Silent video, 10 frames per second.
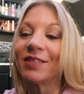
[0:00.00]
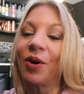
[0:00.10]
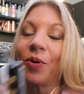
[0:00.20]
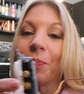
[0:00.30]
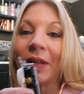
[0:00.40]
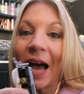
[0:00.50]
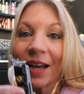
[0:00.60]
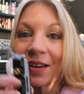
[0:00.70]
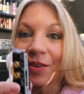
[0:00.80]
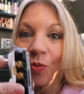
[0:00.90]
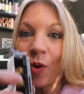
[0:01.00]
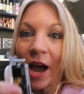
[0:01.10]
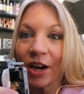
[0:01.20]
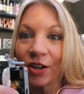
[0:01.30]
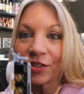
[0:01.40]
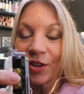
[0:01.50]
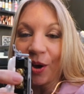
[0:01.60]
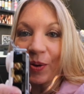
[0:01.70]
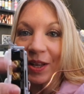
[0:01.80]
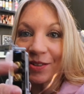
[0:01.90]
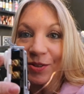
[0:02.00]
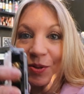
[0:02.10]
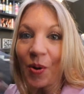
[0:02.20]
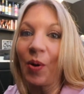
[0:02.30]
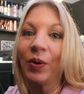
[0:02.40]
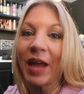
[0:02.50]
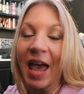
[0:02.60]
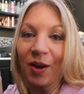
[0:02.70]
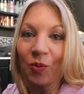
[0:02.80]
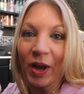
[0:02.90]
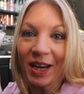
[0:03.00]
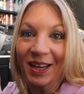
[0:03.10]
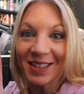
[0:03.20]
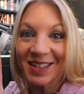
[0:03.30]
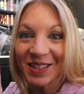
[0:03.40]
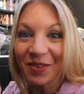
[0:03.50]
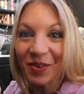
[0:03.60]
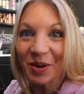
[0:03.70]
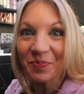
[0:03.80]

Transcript: So black wires go into the gold and white into the silver.